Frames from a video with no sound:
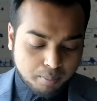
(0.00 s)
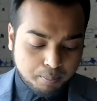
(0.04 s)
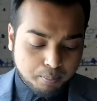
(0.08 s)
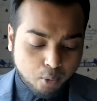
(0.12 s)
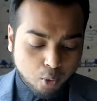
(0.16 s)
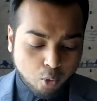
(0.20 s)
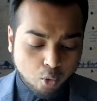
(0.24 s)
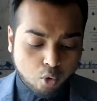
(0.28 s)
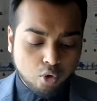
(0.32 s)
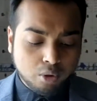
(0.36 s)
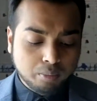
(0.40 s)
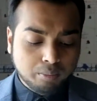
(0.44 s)

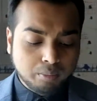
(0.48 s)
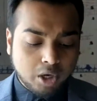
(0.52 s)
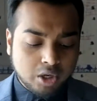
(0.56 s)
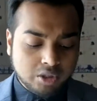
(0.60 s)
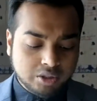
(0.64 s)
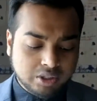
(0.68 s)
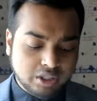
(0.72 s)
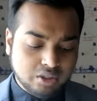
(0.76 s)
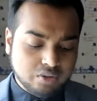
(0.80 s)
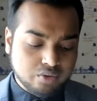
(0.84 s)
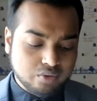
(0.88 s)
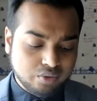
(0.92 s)
poor
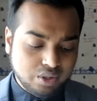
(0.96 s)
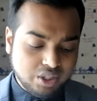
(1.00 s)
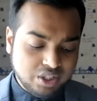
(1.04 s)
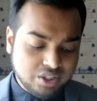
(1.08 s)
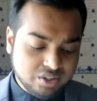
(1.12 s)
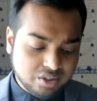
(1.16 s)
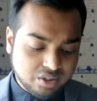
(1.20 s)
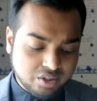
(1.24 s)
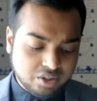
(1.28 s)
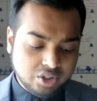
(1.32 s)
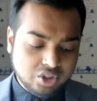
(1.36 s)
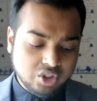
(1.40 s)
market
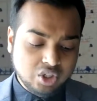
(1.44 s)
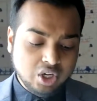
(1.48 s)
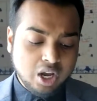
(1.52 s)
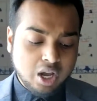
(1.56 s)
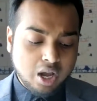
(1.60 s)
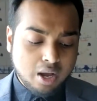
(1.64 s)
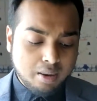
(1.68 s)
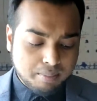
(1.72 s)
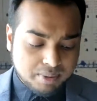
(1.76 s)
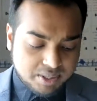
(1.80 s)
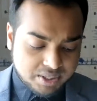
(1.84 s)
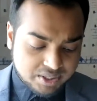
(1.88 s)
research,
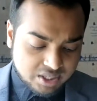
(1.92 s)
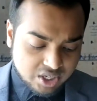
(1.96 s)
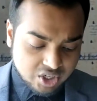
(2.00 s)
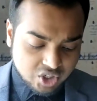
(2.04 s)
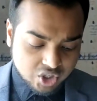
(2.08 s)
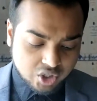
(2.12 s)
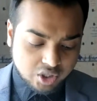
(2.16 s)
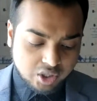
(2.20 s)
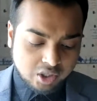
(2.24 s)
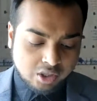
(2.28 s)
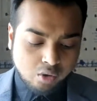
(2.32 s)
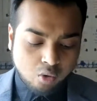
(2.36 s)

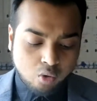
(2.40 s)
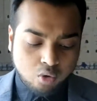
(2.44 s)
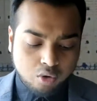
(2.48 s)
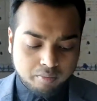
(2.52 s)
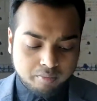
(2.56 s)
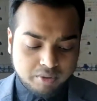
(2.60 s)
positioning, or